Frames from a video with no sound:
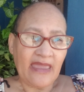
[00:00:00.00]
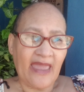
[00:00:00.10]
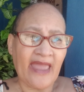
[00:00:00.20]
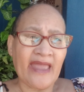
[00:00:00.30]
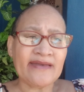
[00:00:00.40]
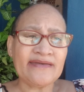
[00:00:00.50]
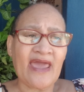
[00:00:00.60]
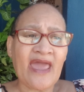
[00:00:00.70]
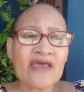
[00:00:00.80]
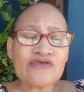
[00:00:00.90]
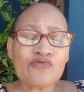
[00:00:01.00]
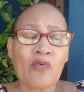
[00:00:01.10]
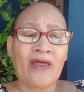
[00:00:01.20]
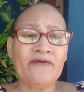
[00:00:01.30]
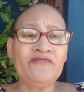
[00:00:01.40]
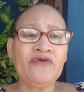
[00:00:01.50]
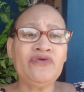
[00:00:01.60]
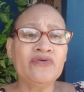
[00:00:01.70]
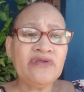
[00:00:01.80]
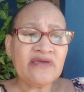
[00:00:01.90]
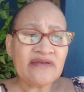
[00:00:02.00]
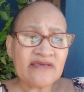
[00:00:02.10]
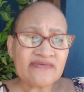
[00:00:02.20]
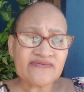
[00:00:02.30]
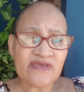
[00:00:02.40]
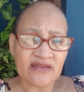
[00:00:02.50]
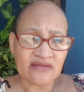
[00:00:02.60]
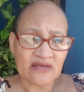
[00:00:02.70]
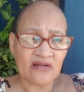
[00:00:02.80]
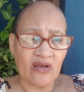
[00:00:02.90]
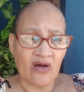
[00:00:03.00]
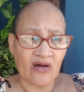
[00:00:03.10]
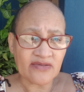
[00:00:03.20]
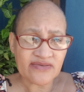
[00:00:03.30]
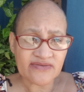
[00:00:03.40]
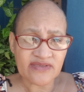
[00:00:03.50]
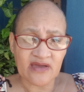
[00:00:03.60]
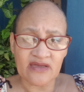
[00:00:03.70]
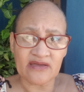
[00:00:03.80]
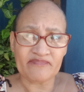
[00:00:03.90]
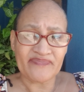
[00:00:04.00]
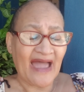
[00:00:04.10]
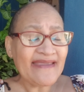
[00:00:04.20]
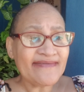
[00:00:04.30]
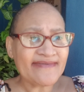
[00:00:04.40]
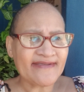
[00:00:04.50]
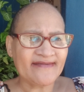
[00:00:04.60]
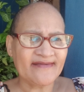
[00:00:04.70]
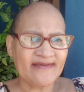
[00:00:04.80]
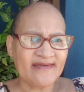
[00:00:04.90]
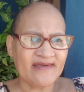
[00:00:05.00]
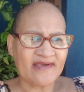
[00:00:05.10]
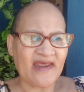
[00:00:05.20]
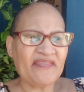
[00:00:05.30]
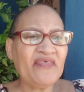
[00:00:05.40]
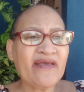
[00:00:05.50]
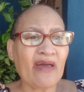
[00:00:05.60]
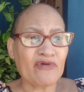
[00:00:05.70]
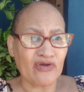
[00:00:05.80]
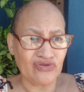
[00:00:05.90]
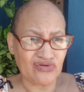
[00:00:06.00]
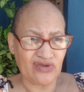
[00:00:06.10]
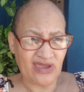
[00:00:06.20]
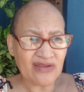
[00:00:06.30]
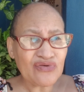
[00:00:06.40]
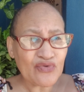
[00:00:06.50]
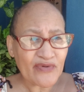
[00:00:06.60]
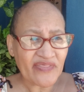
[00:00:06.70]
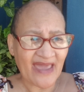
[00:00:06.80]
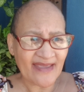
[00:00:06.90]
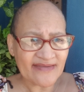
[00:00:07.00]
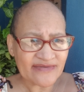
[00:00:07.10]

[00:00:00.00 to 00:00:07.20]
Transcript: And as one of the unionists said last night, and I think I'm going to end with that,